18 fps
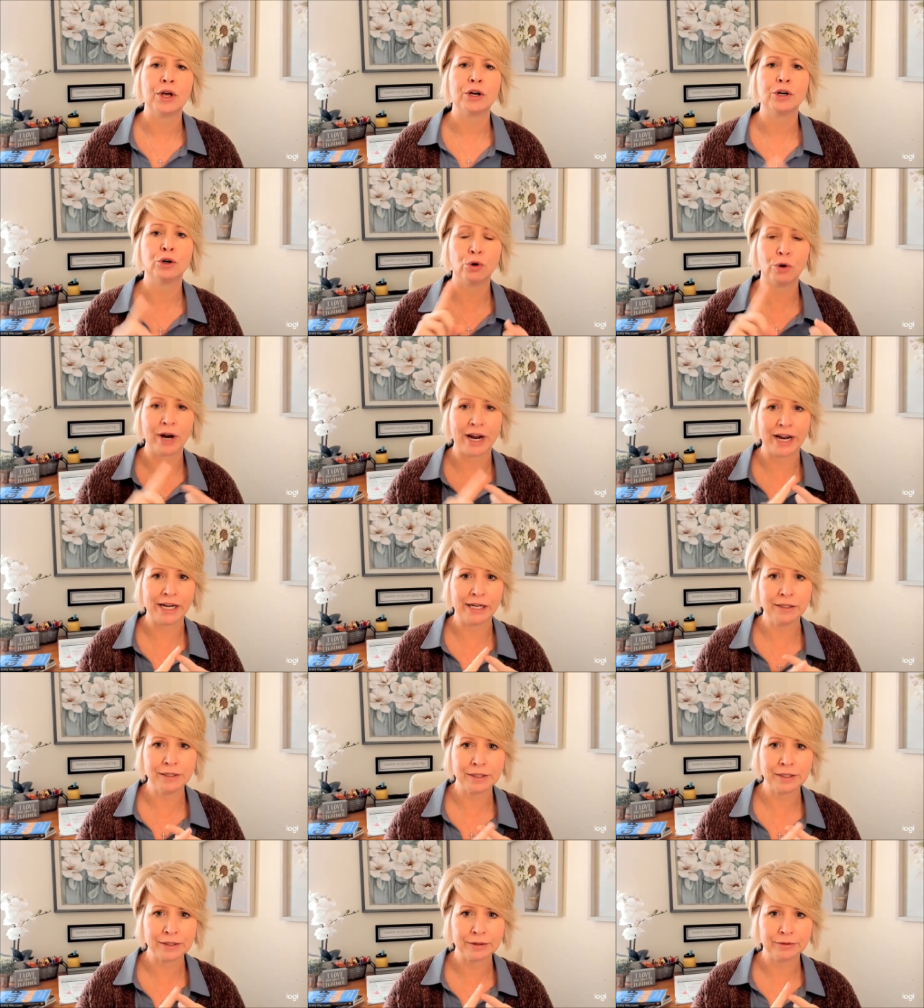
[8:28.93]

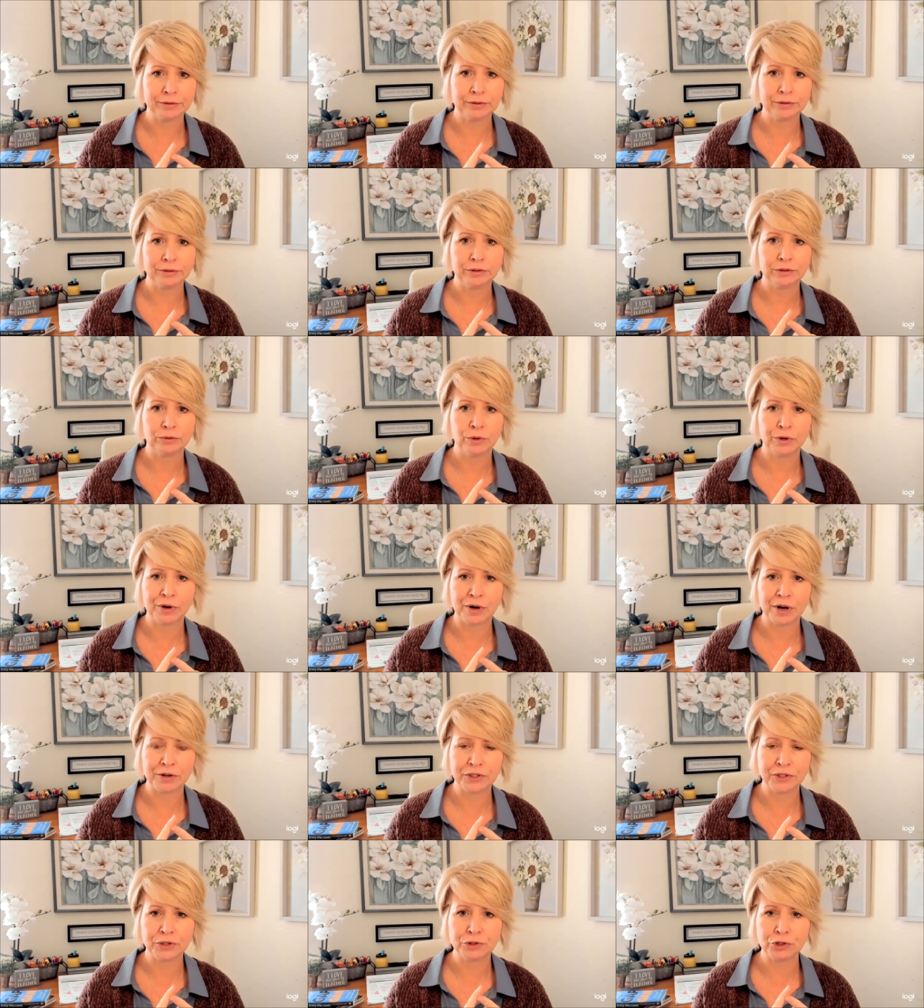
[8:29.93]
grades, we were
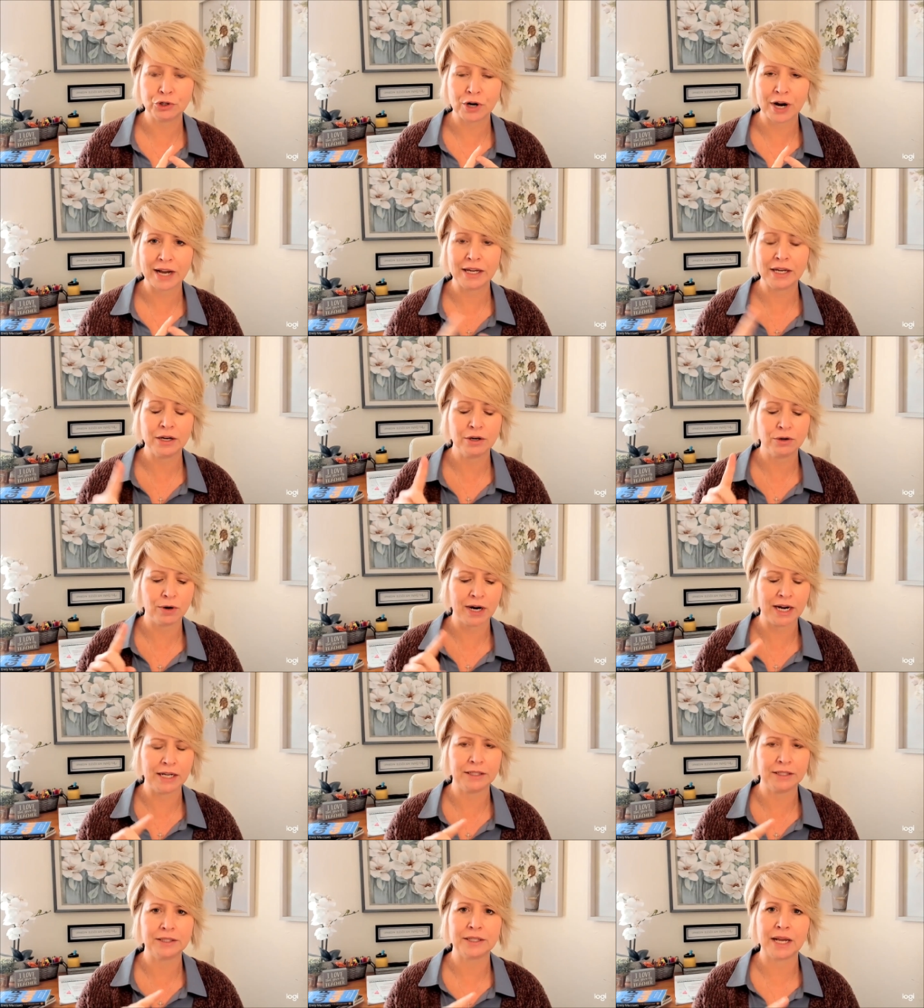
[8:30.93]
also tracking
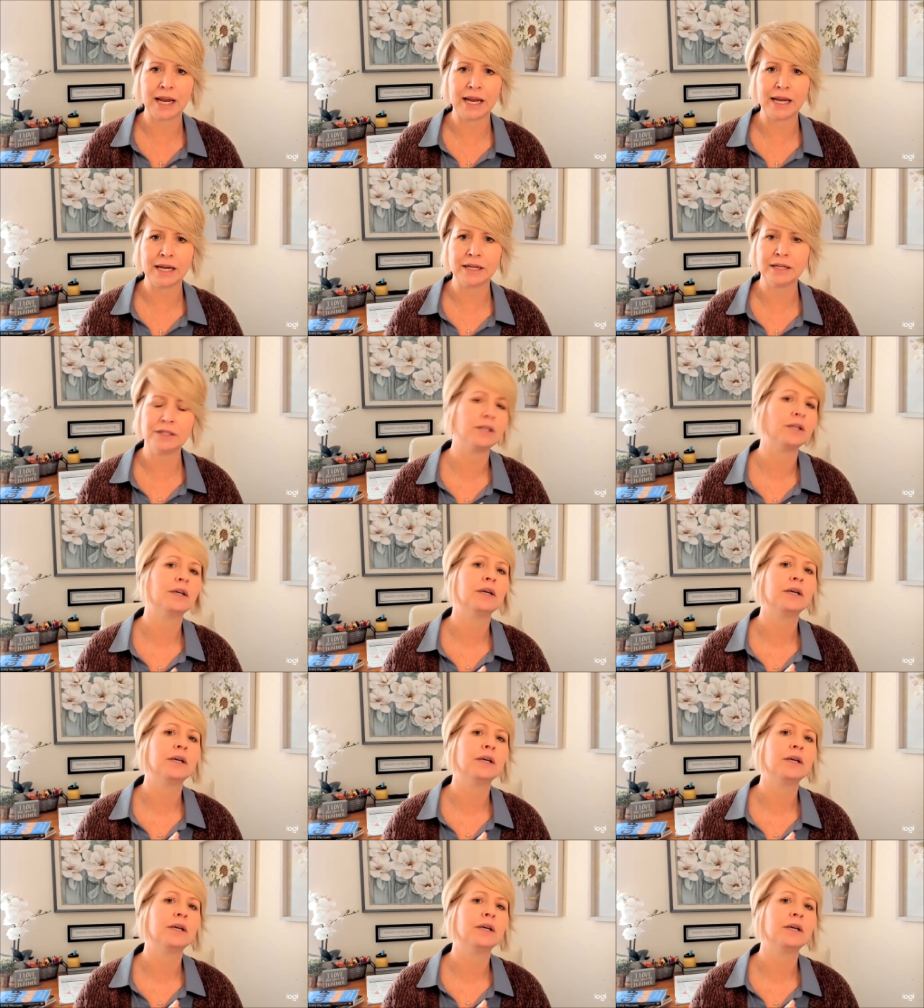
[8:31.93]
grades and